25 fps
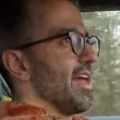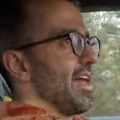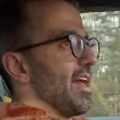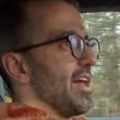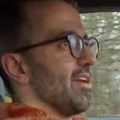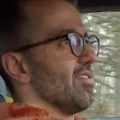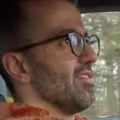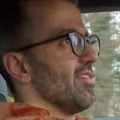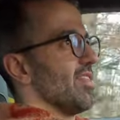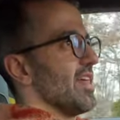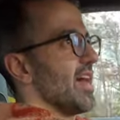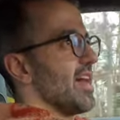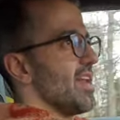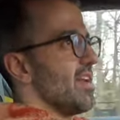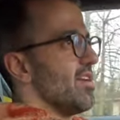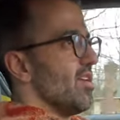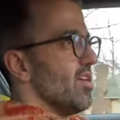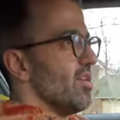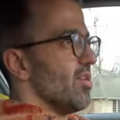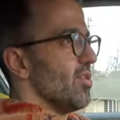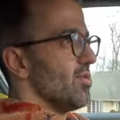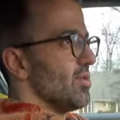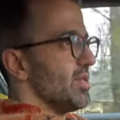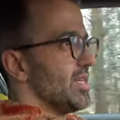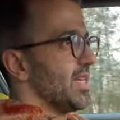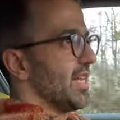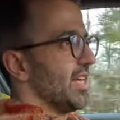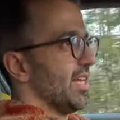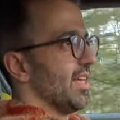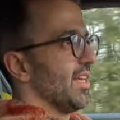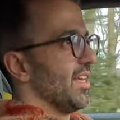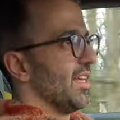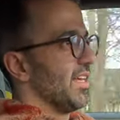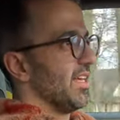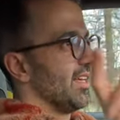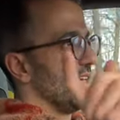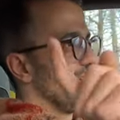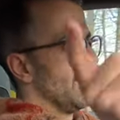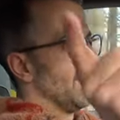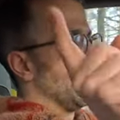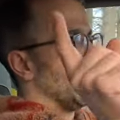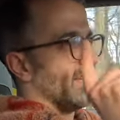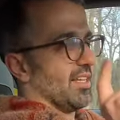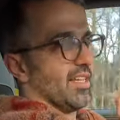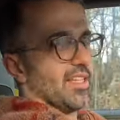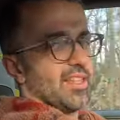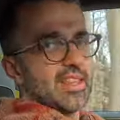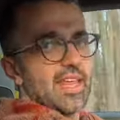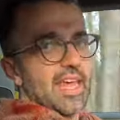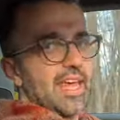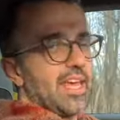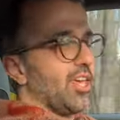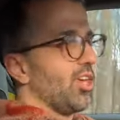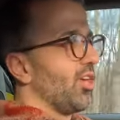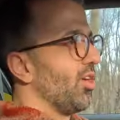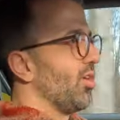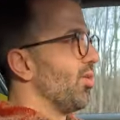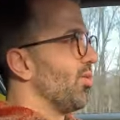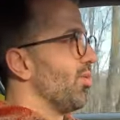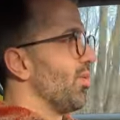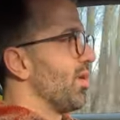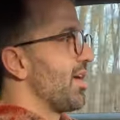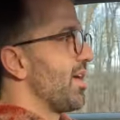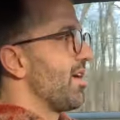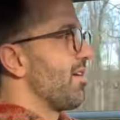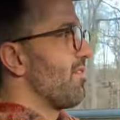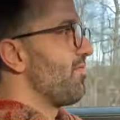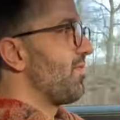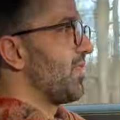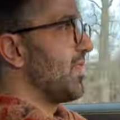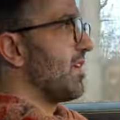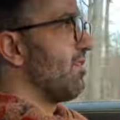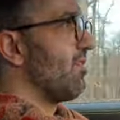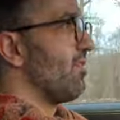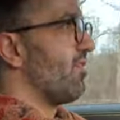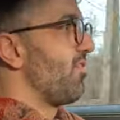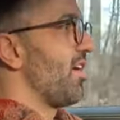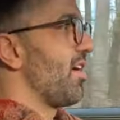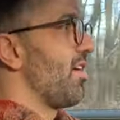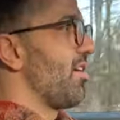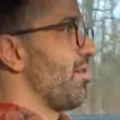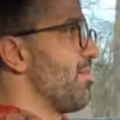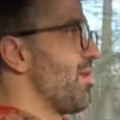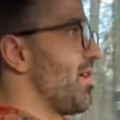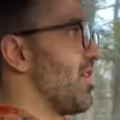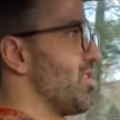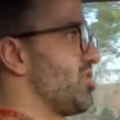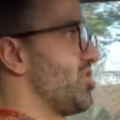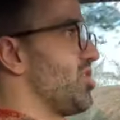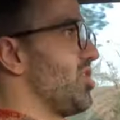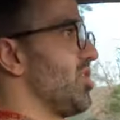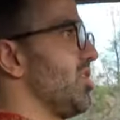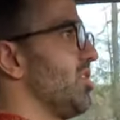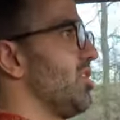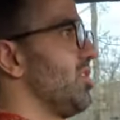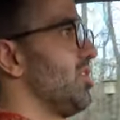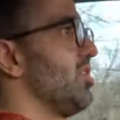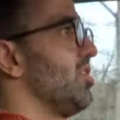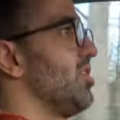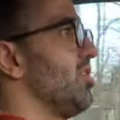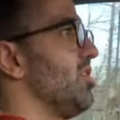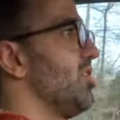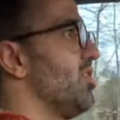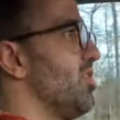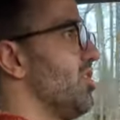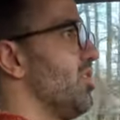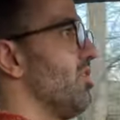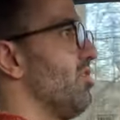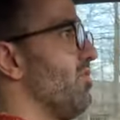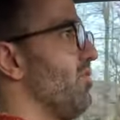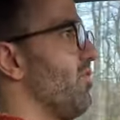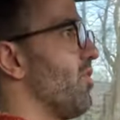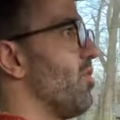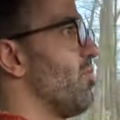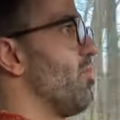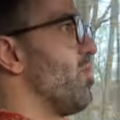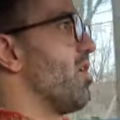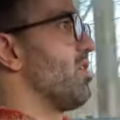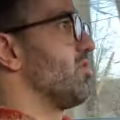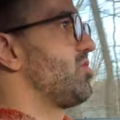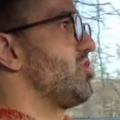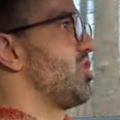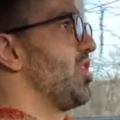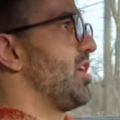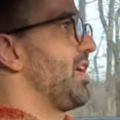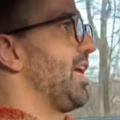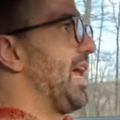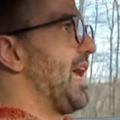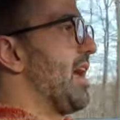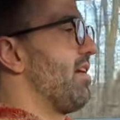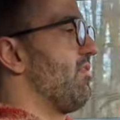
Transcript: And on that note, thank you very much for watching.